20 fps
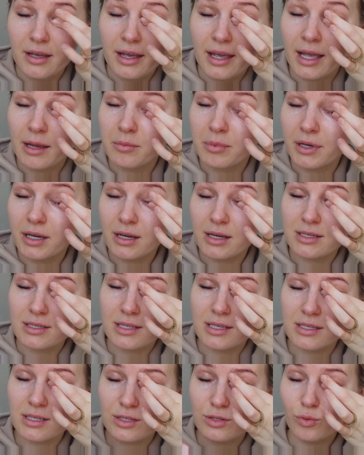And because
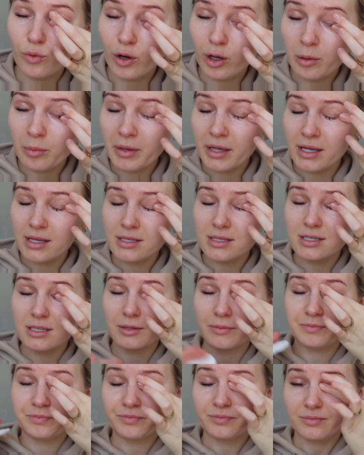this is oil-based,
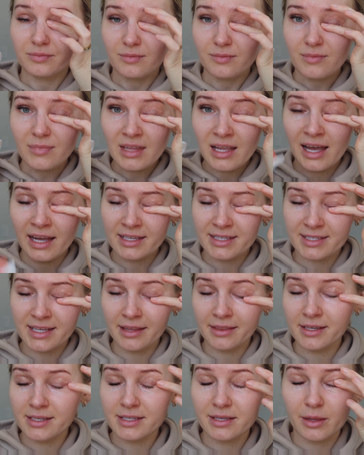I
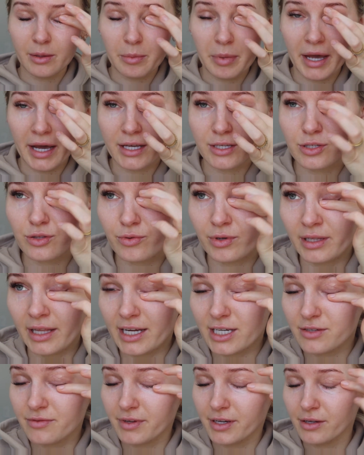said this in the past 3
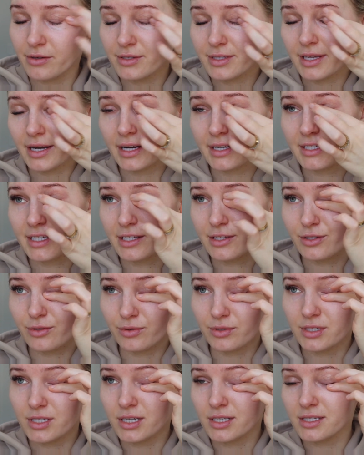lash videos that I did, so
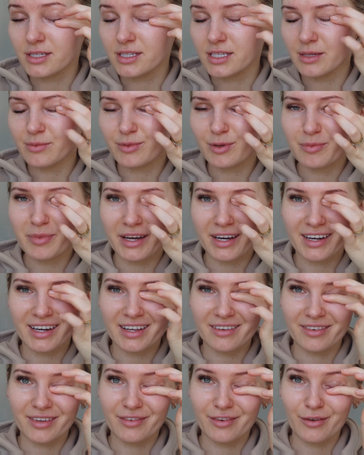it does seem
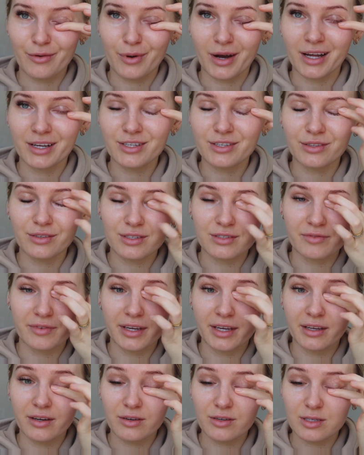repetitive if you watch those
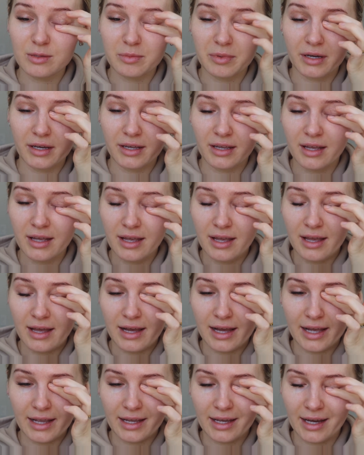videos, but
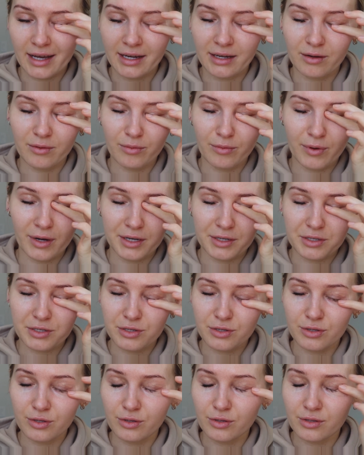I kind of want
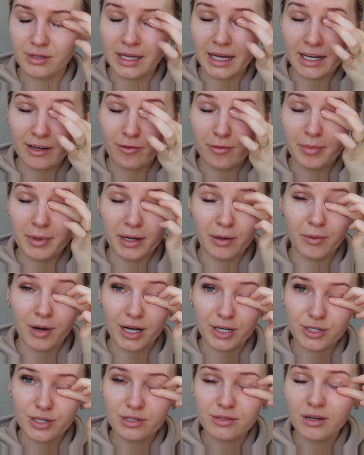to, not everybody
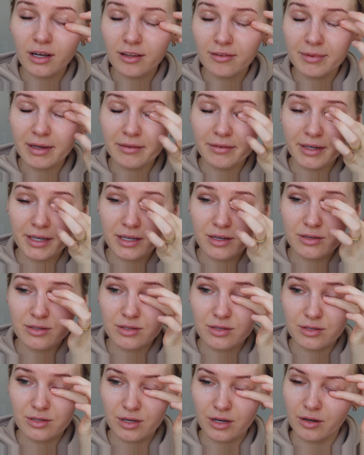watches all of my videos,
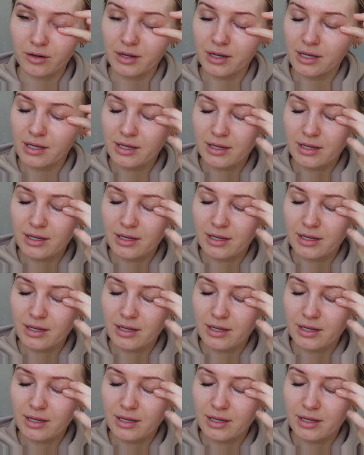so